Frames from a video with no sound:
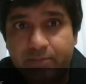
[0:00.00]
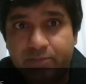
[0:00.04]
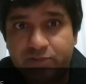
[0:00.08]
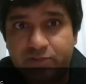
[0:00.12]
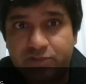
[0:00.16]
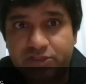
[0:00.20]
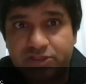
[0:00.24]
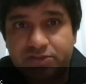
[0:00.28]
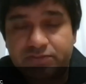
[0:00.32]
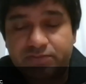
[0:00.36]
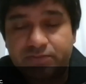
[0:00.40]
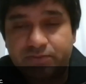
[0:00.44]
which
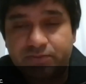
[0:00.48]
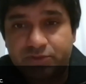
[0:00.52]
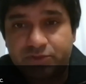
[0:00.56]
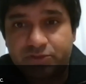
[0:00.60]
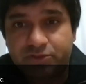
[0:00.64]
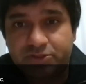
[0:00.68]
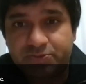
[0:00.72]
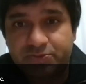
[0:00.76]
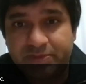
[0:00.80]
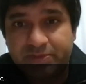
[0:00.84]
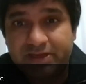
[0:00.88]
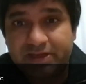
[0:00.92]
is which
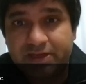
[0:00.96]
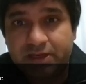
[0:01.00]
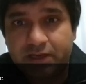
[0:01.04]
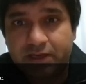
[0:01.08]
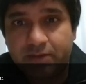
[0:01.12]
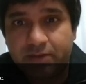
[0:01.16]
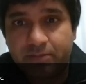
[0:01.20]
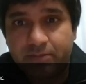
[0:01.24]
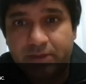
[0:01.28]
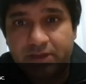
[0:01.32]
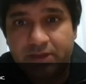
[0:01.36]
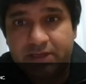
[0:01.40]
has been kind
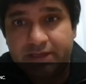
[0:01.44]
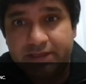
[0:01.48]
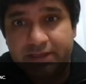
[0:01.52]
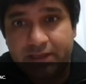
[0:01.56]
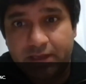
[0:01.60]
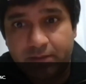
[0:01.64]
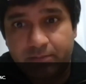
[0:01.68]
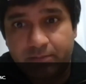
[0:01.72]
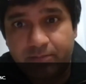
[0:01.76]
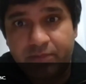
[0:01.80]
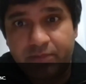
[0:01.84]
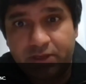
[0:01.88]
of building
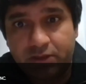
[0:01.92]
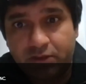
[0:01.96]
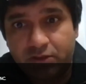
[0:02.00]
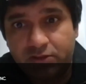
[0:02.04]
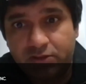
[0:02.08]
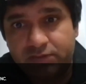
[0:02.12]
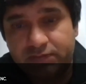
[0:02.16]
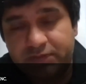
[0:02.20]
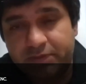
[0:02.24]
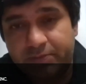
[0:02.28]
up because of